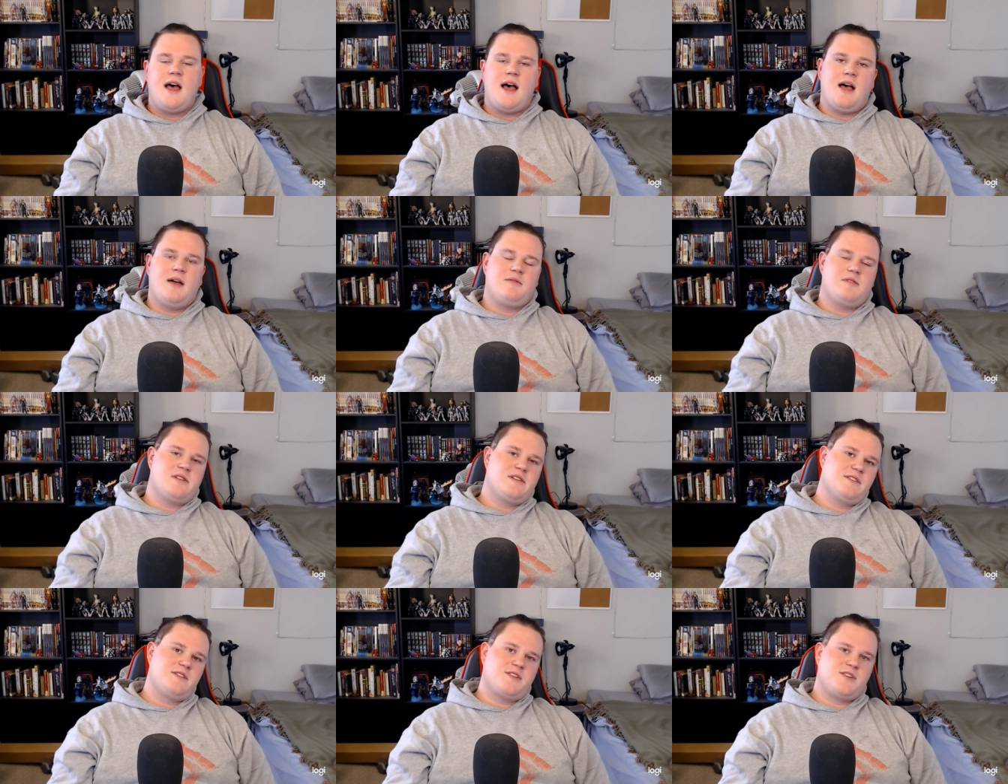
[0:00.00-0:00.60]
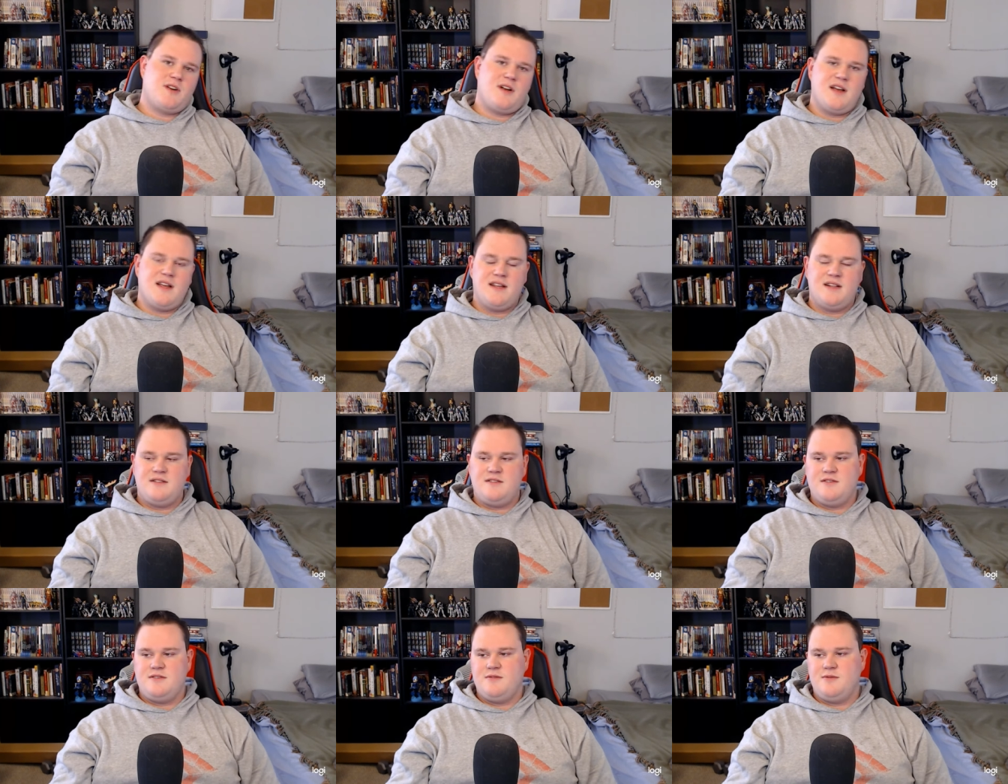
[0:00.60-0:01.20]
I'm going to try
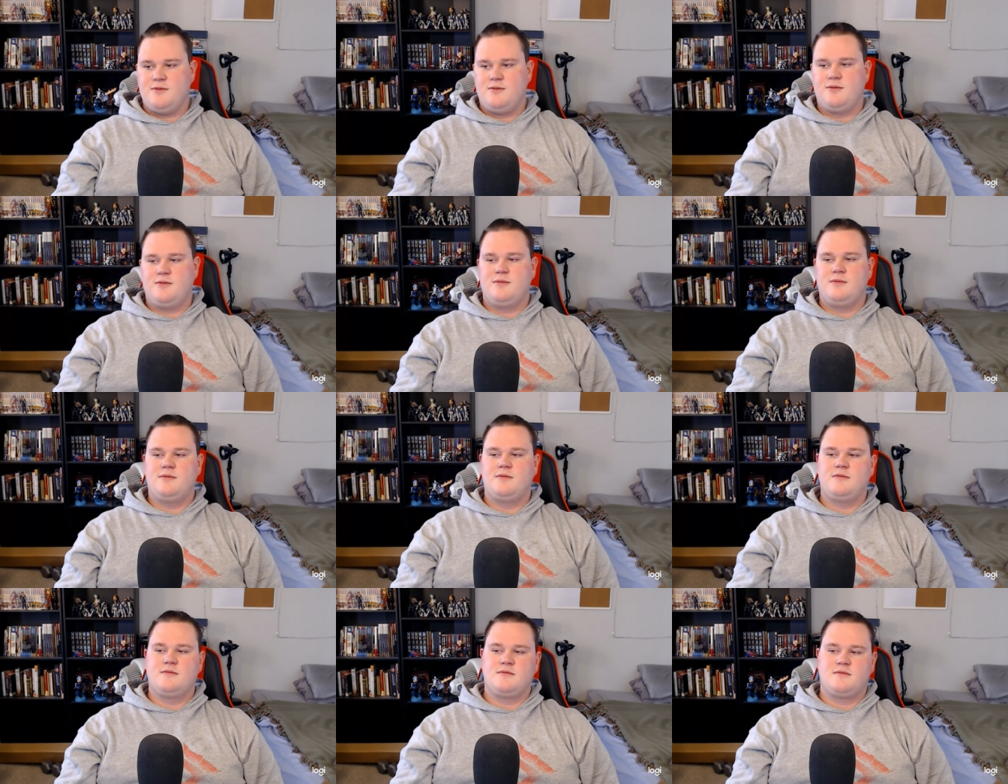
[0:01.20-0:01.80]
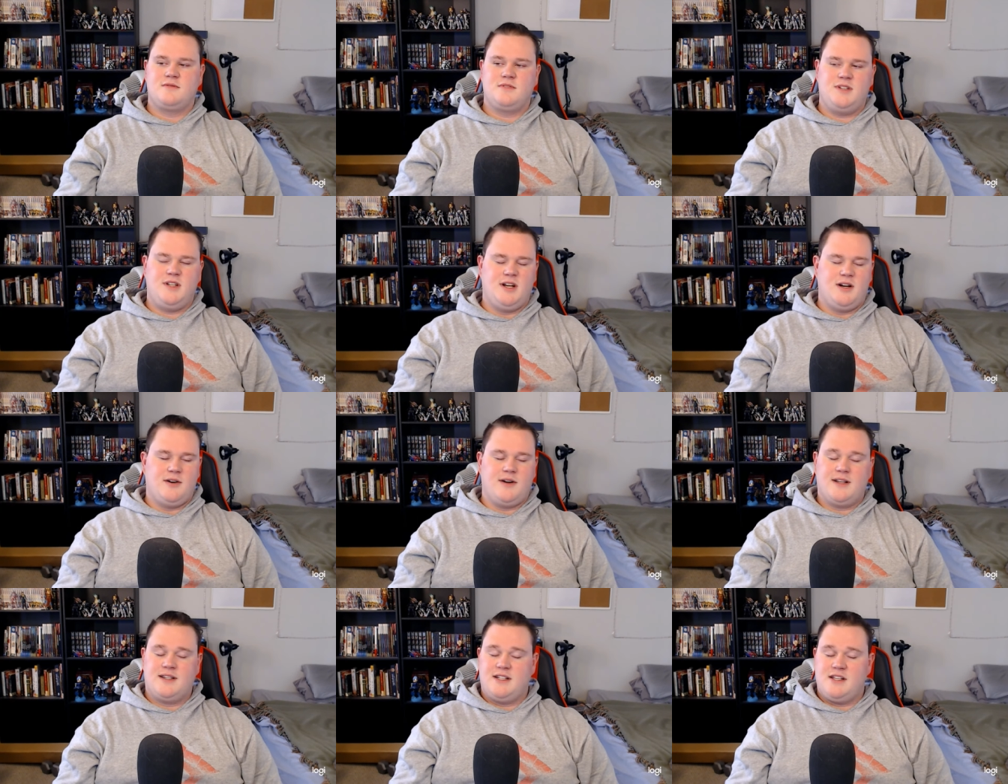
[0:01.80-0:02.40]
and do, you
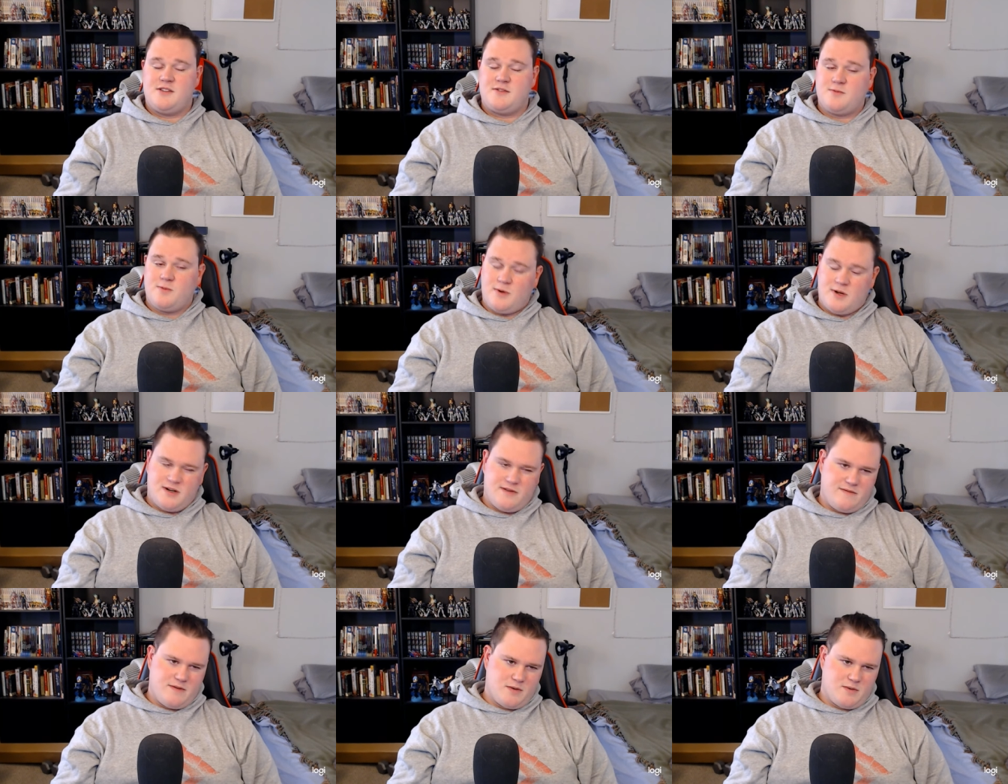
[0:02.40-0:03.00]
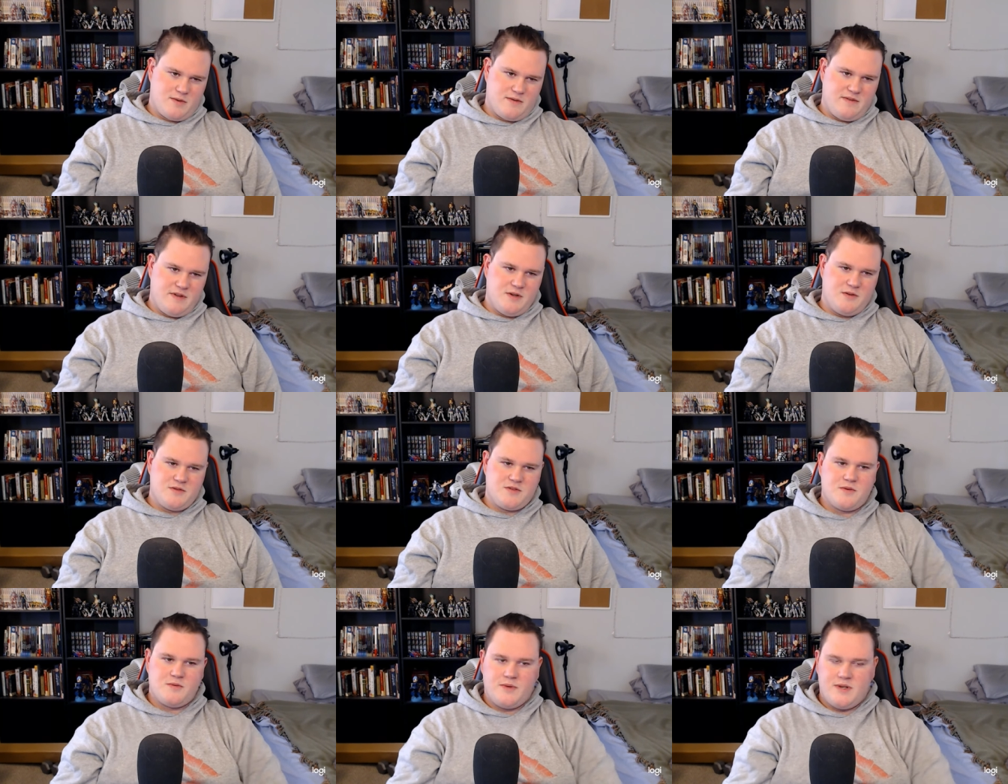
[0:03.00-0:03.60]
know, at least one of the
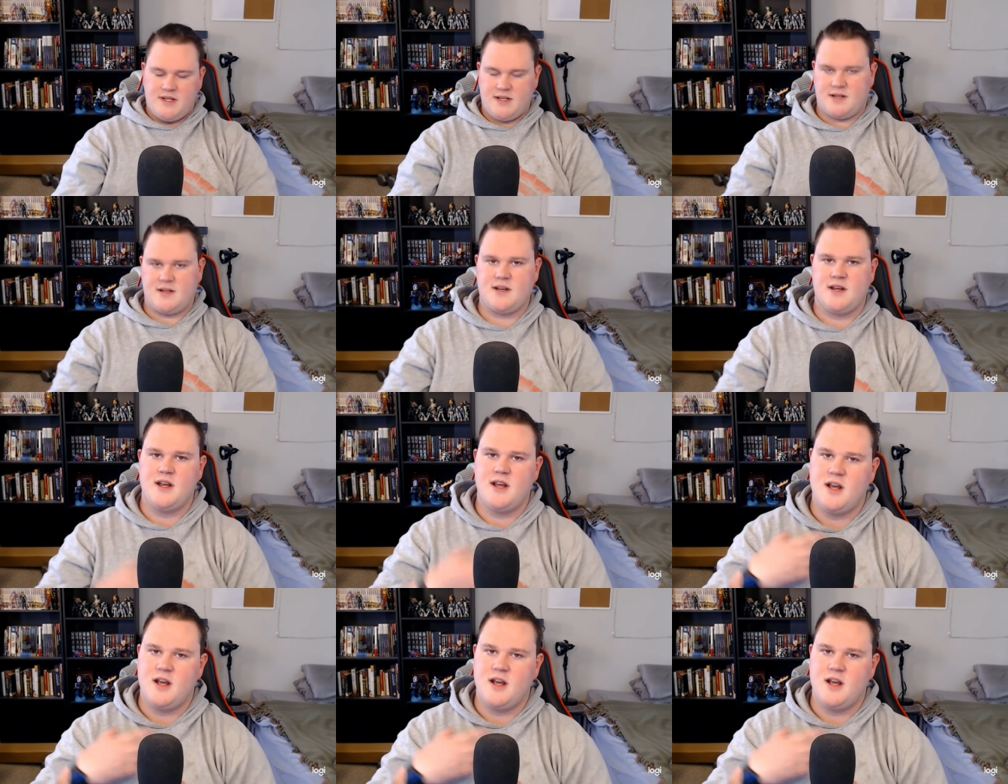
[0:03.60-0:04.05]
reviews a week